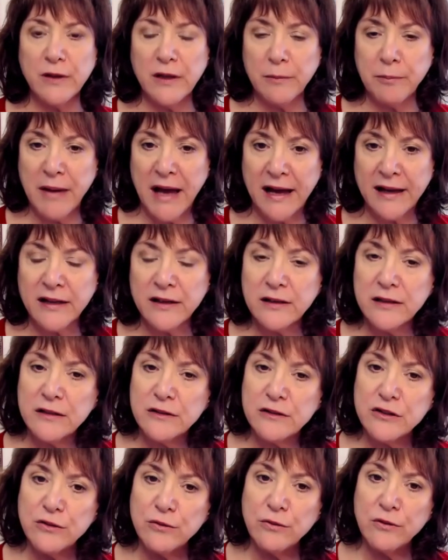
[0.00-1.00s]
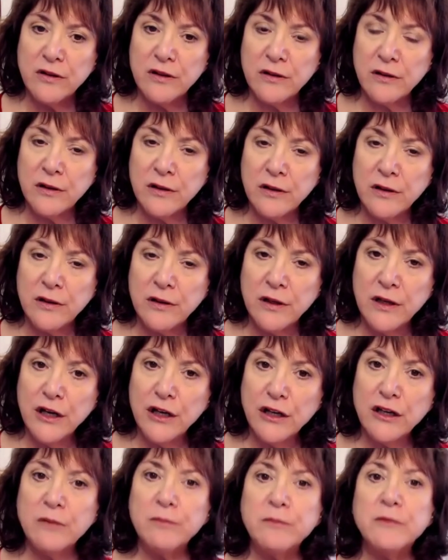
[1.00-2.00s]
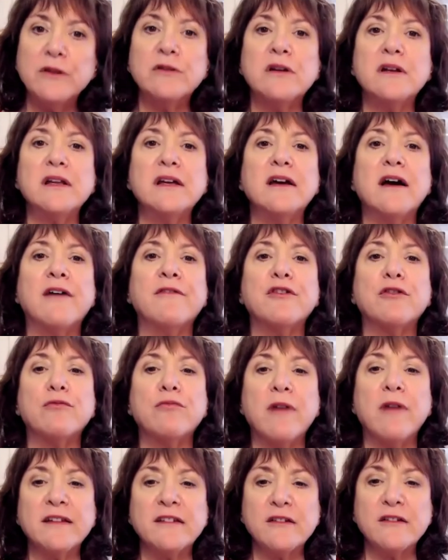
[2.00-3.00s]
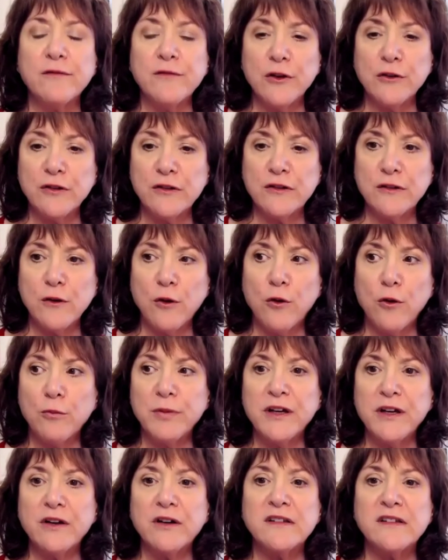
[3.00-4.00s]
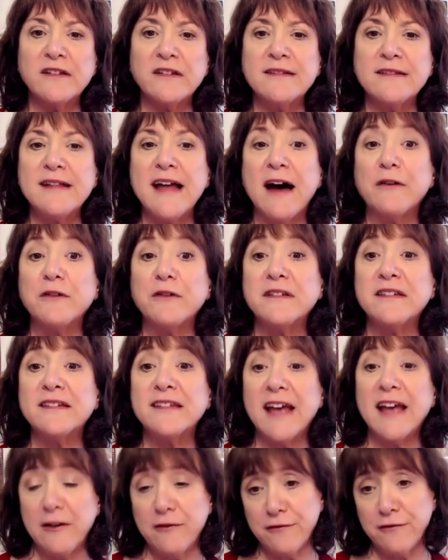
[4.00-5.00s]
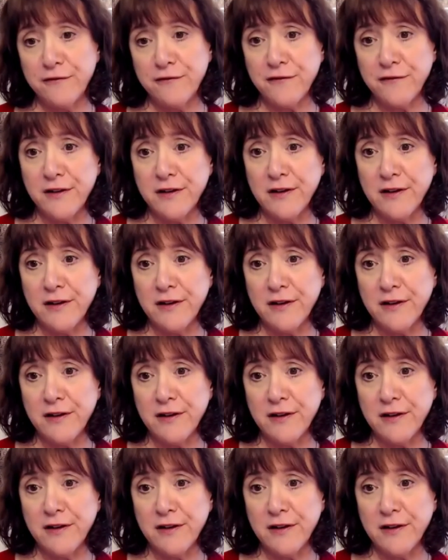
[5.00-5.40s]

back to the community of the rest of your soul, because it's now safe.